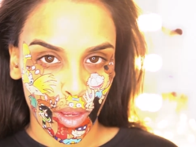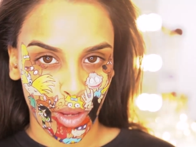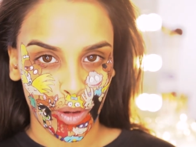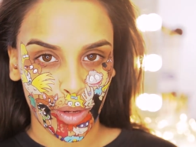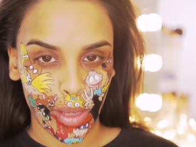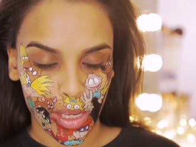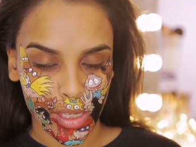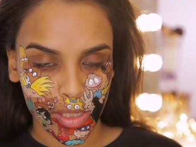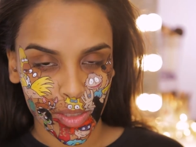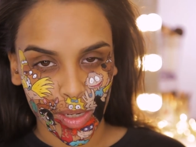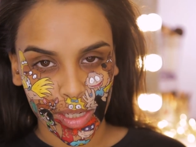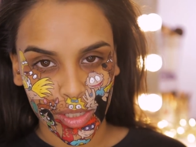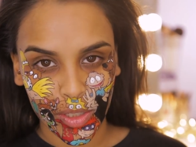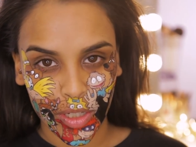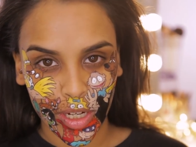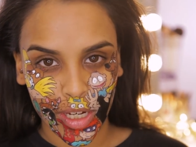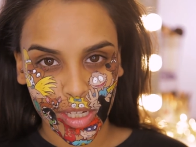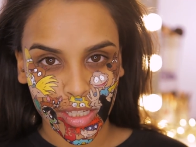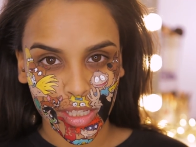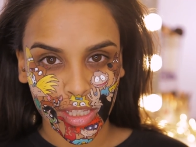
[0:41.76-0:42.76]
Okay, so as you
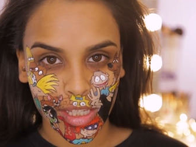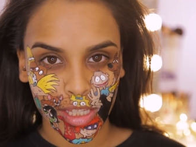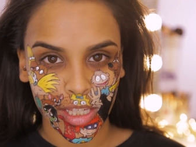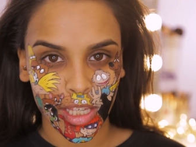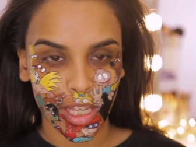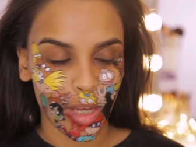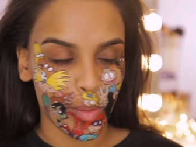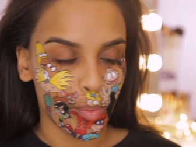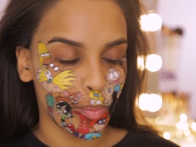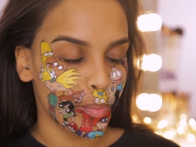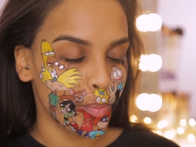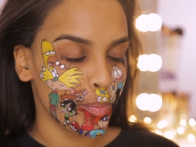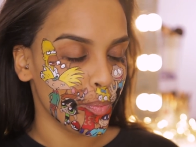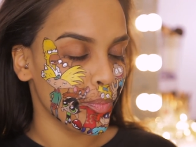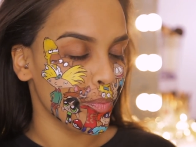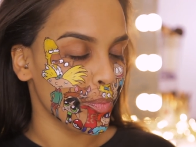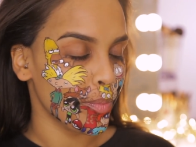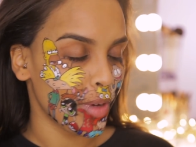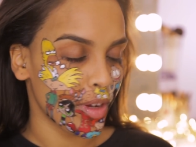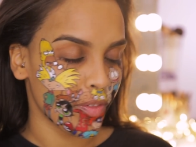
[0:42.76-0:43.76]
guys can see, I'm,
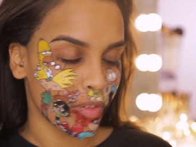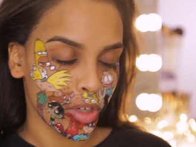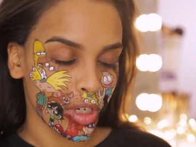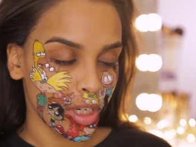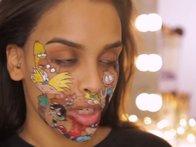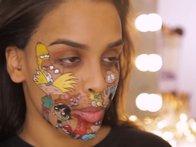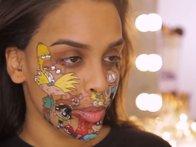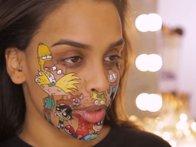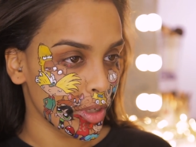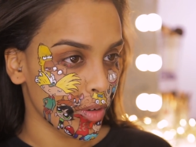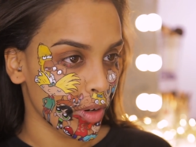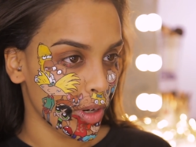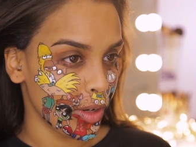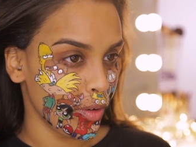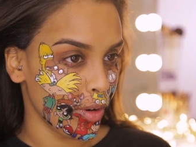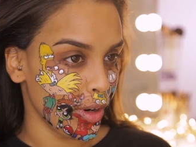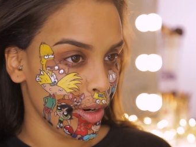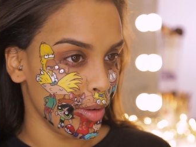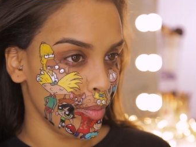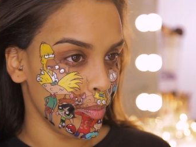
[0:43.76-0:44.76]
I've gone a little bit cray
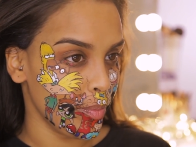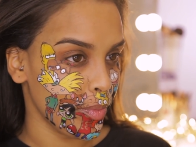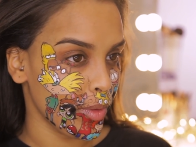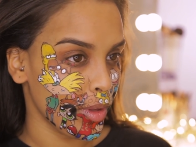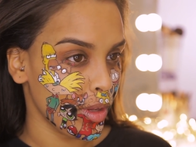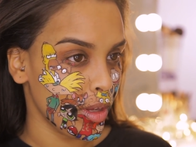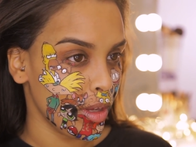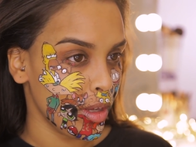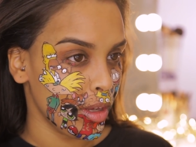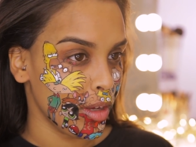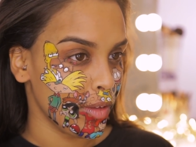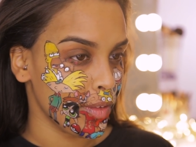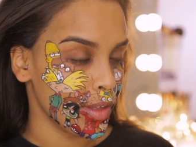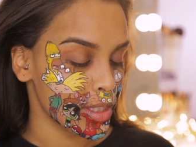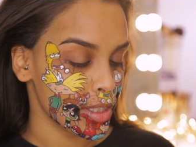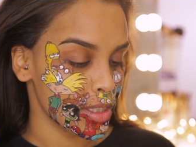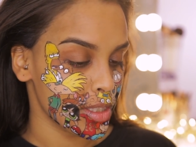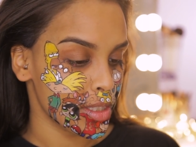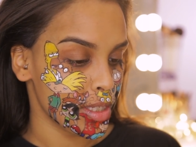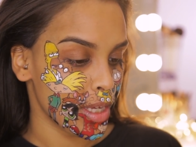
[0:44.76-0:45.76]
cray.
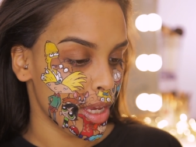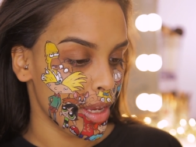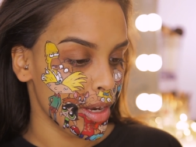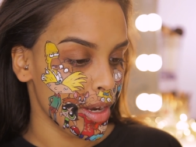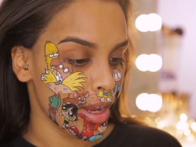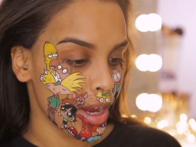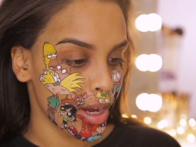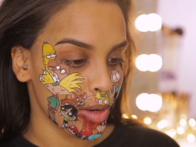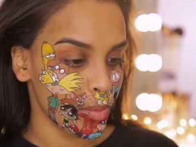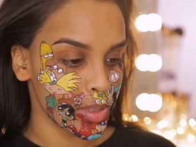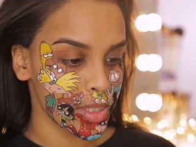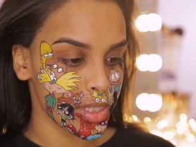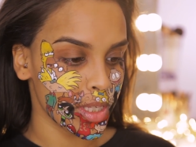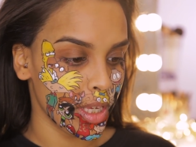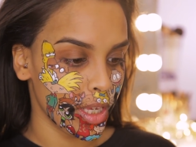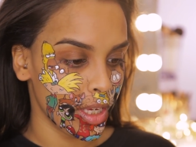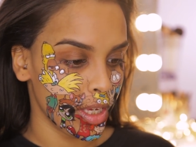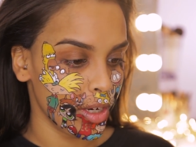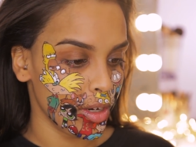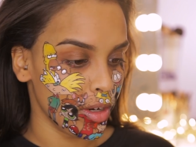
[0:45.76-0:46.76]
This is ten hours
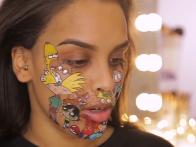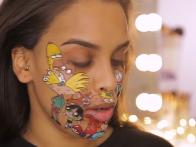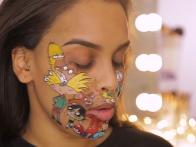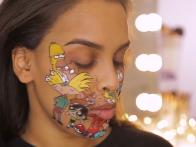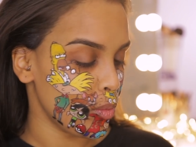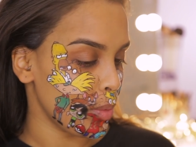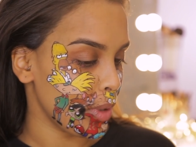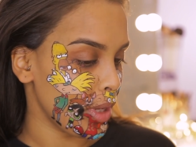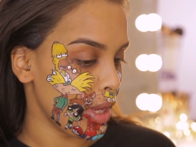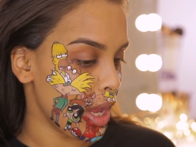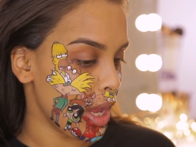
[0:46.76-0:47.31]
in. We